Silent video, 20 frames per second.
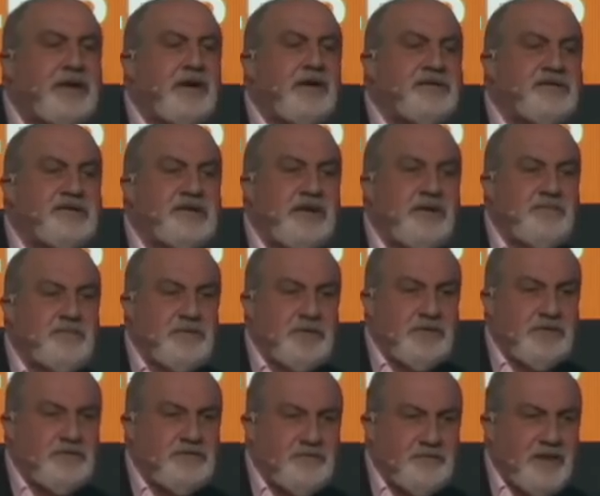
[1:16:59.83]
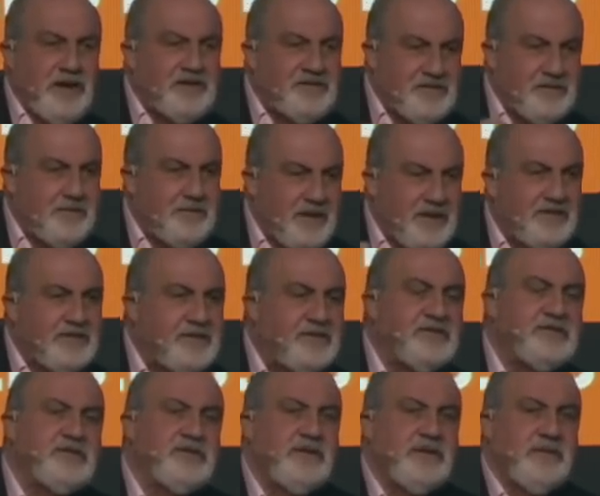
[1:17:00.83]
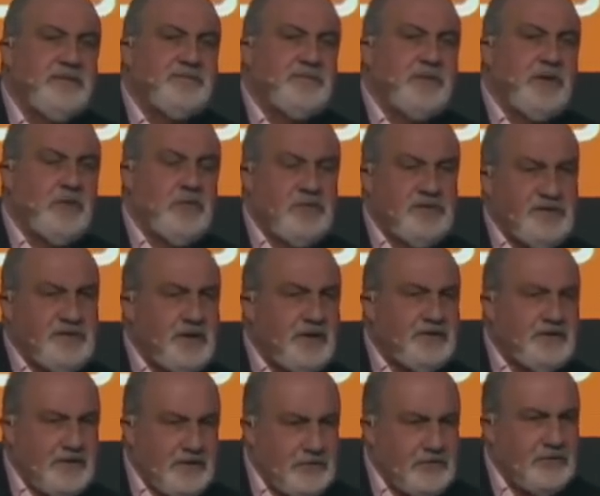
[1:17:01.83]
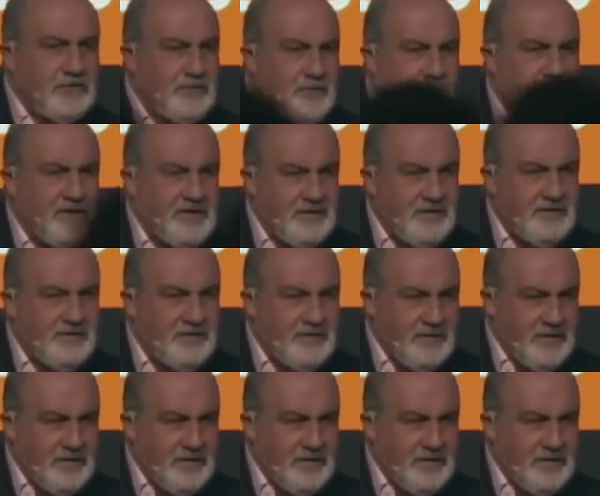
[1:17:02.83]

concept of path dependence was not incorporated